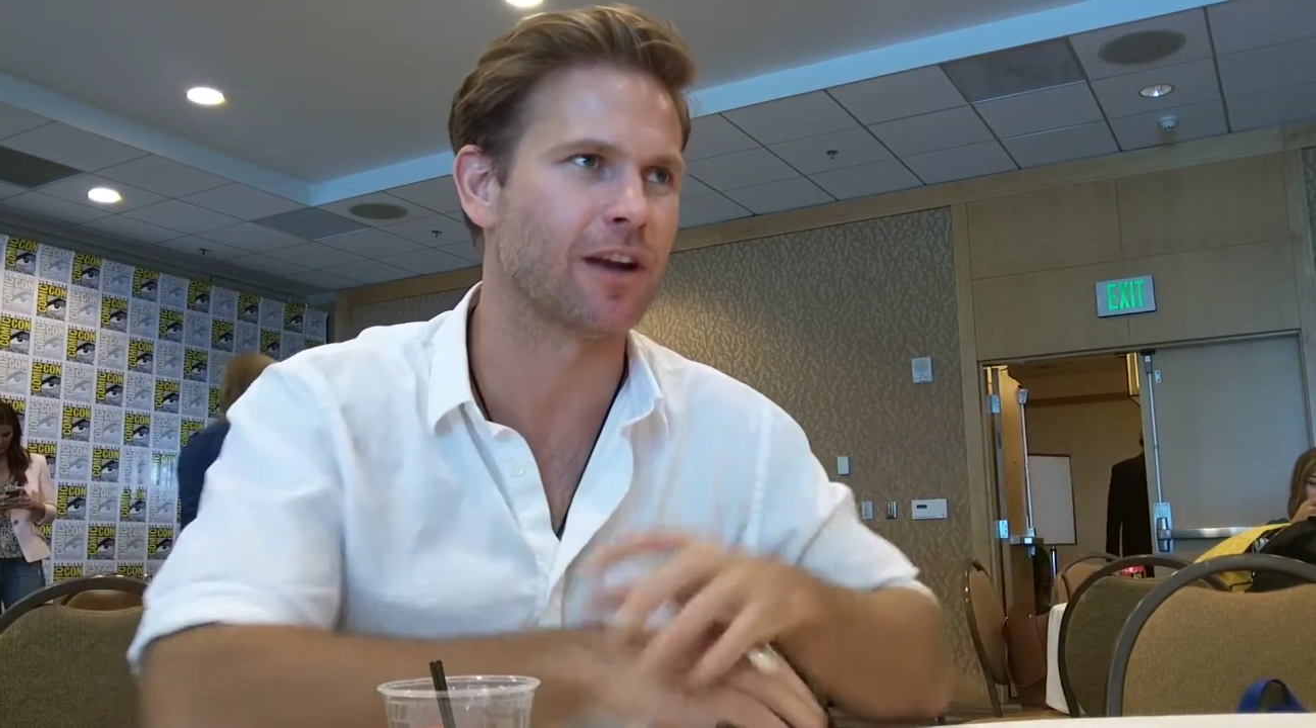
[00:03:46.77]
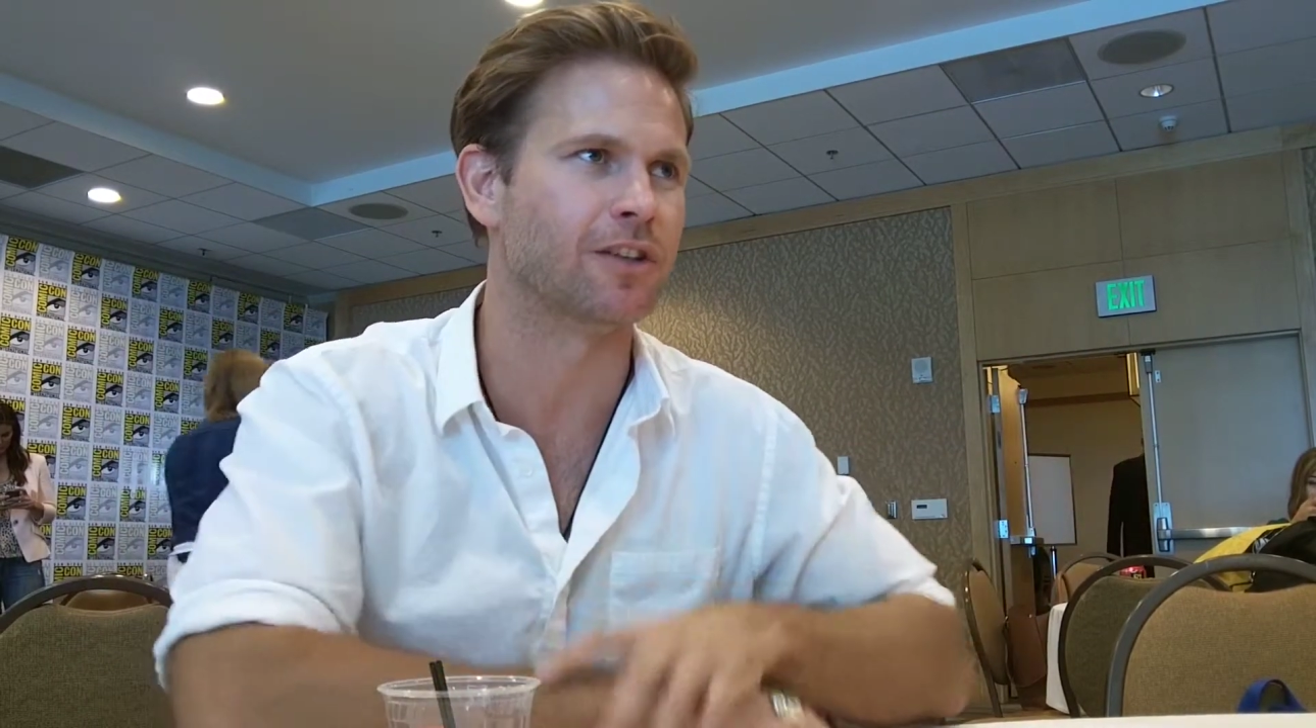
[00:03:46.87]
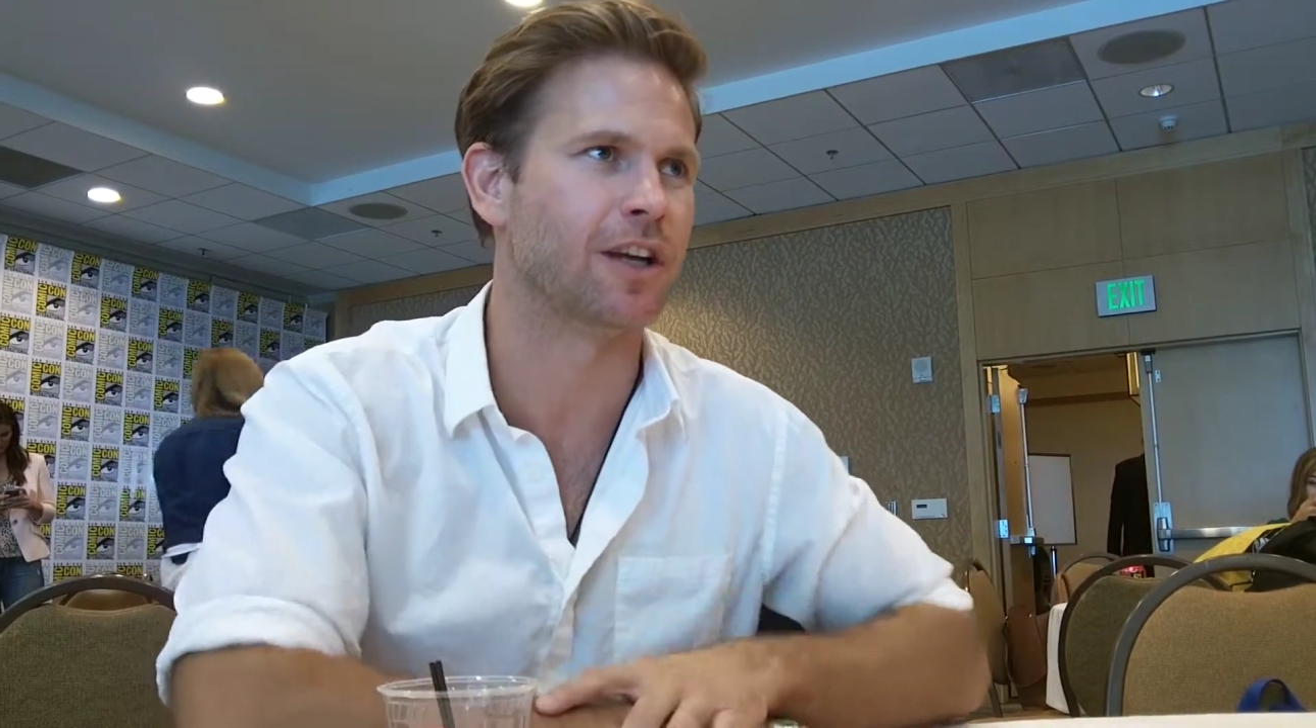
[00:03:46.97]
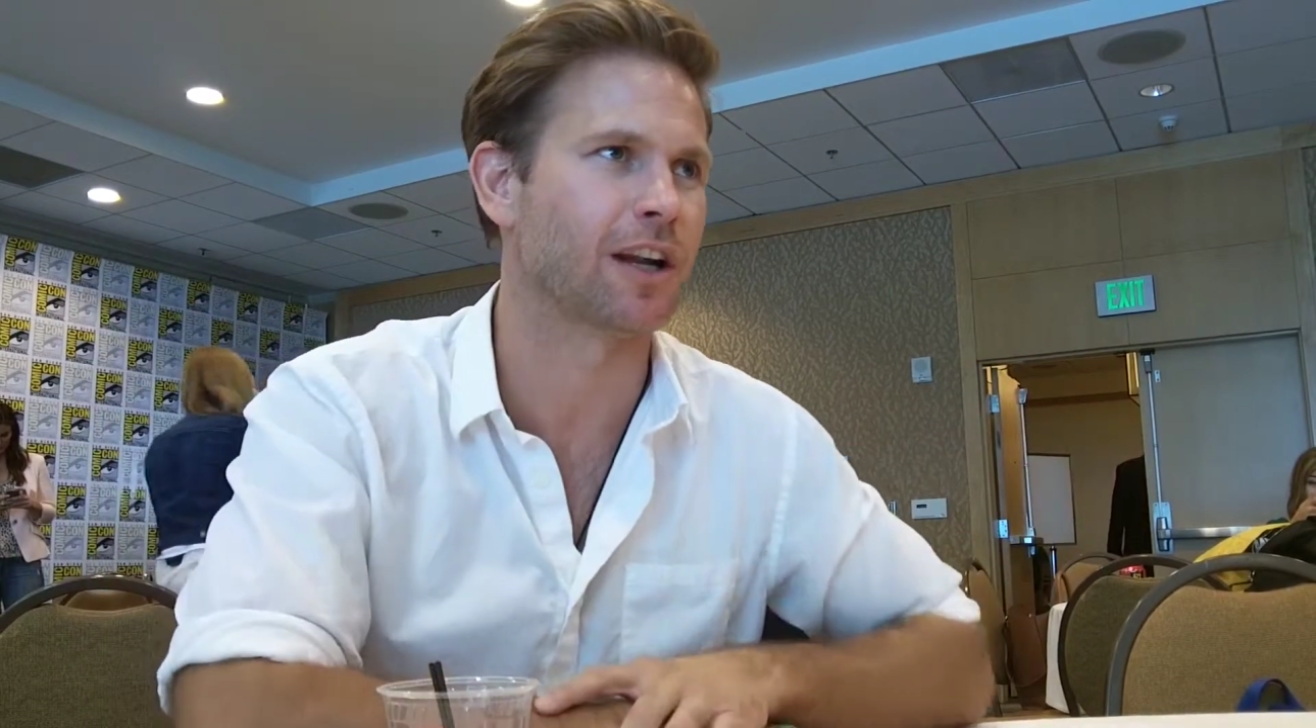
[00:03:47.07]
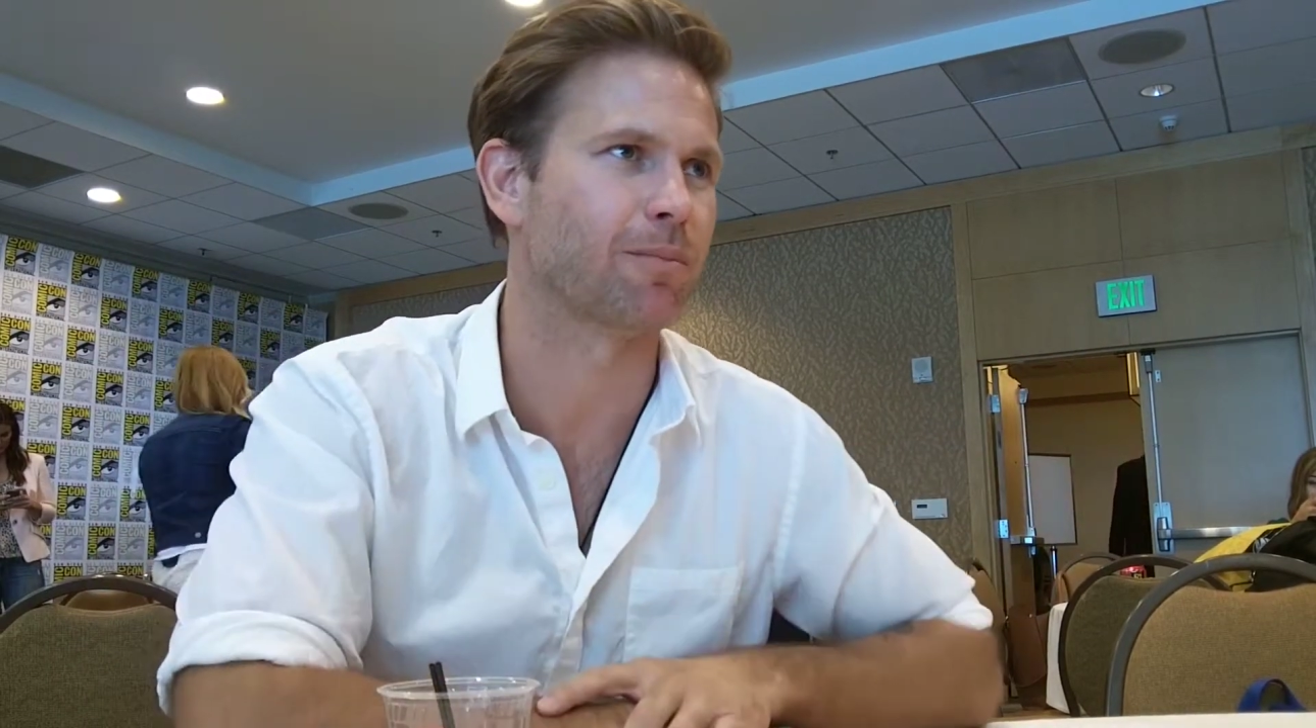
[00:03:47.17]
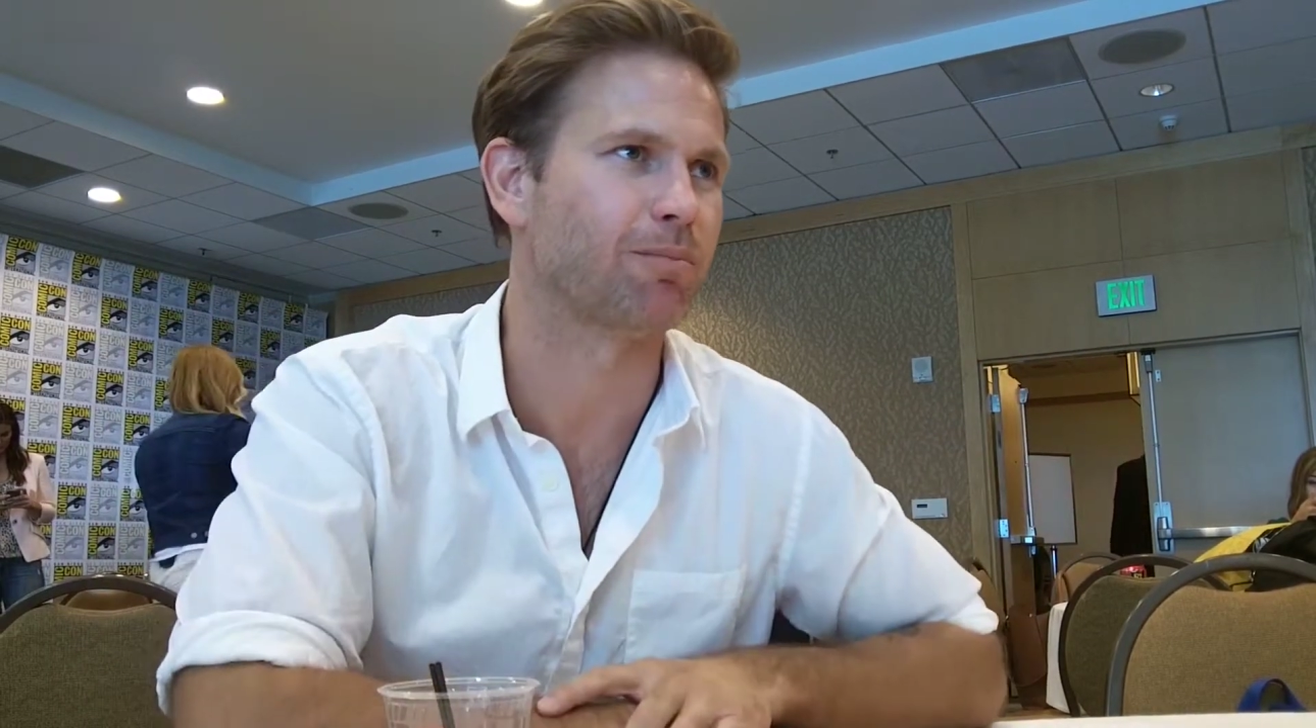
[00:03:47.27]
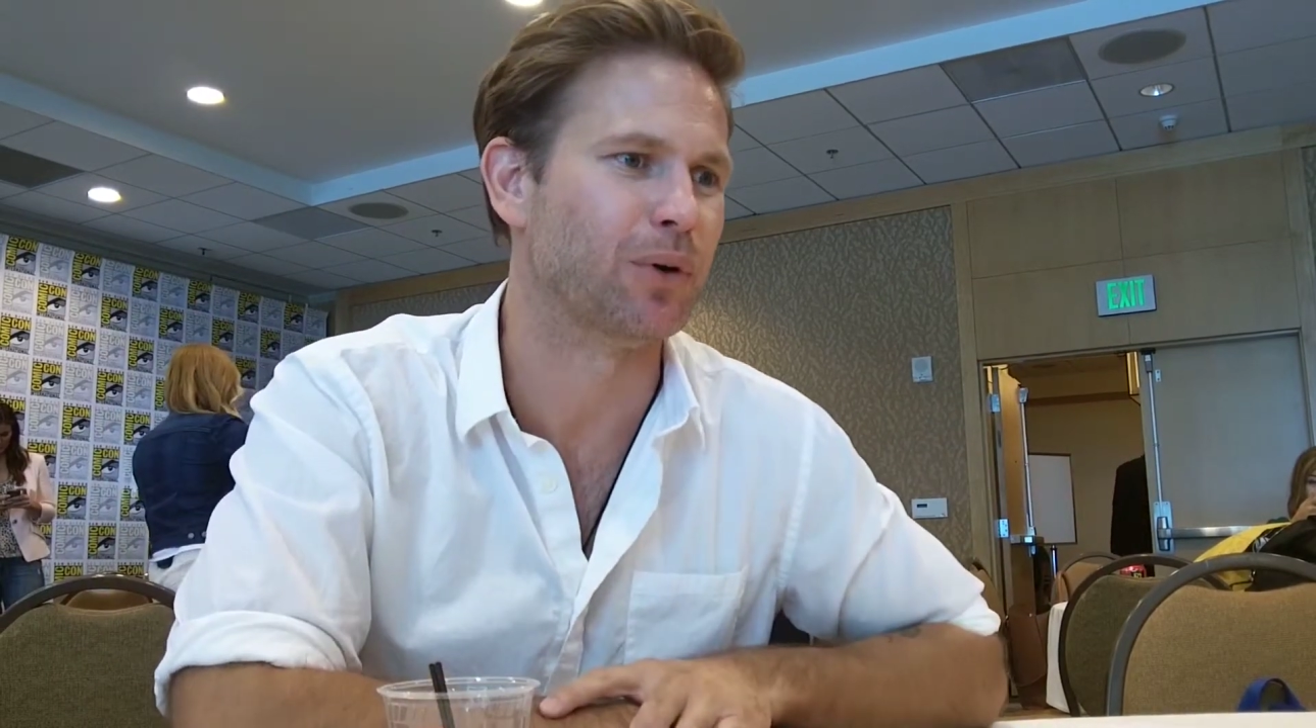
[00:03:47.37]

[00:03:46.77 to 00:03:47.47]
energetic